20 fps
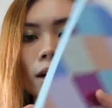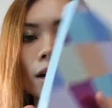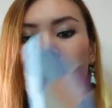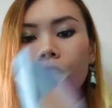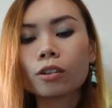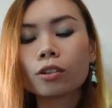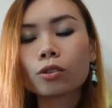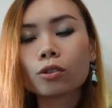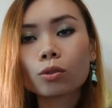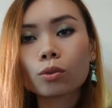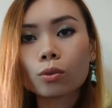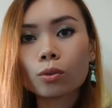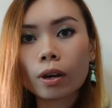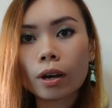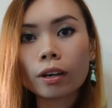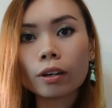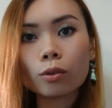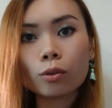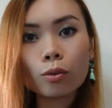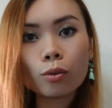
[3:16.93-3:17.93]
So I
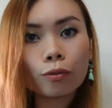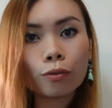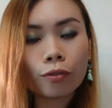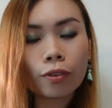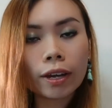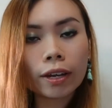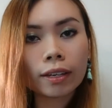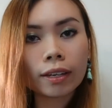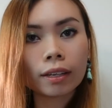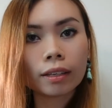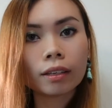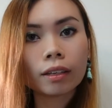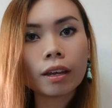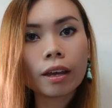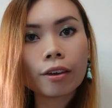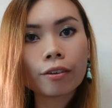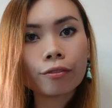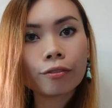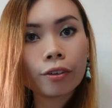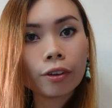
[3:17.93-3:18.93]
do find that they have
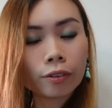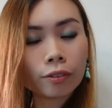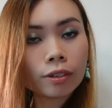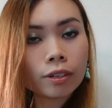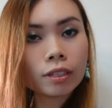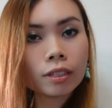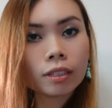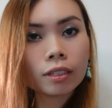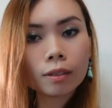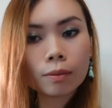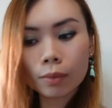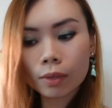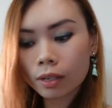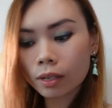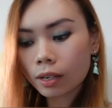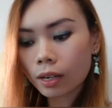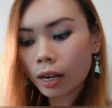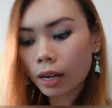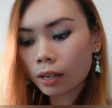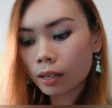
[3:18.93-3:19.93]
very similar
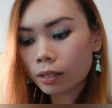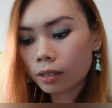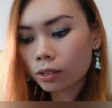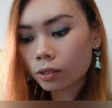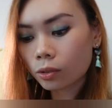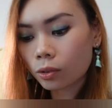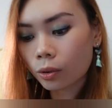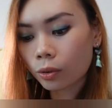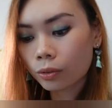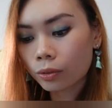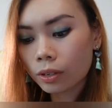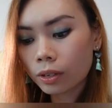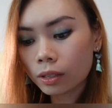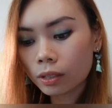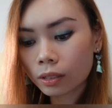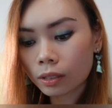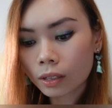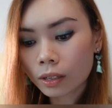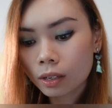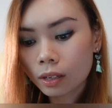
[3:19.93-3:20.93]
color stories.
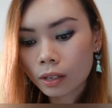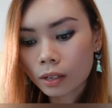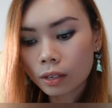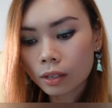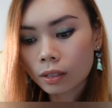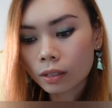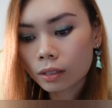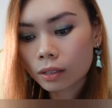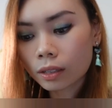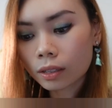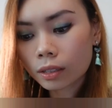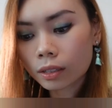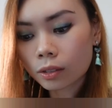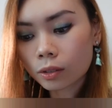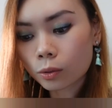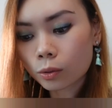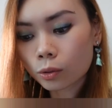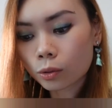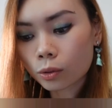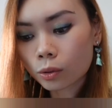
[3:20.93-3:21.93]
This is
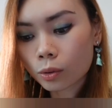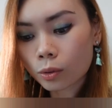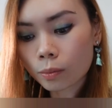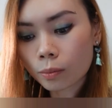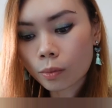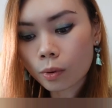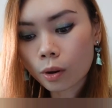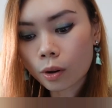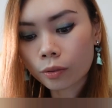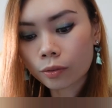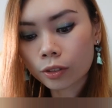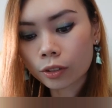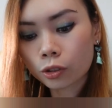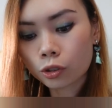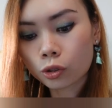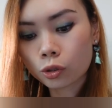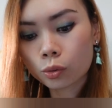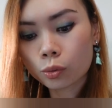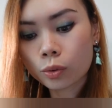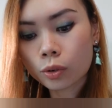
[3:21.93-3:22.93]
also more of a
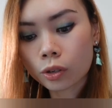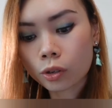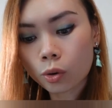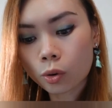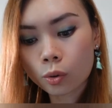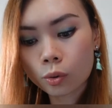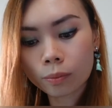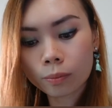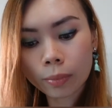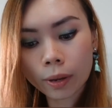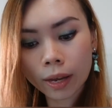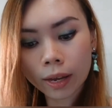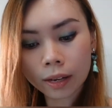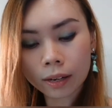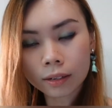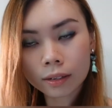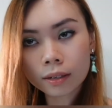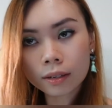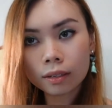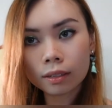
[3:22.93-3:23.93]
jewel tone
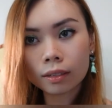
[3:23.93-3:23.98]
palette.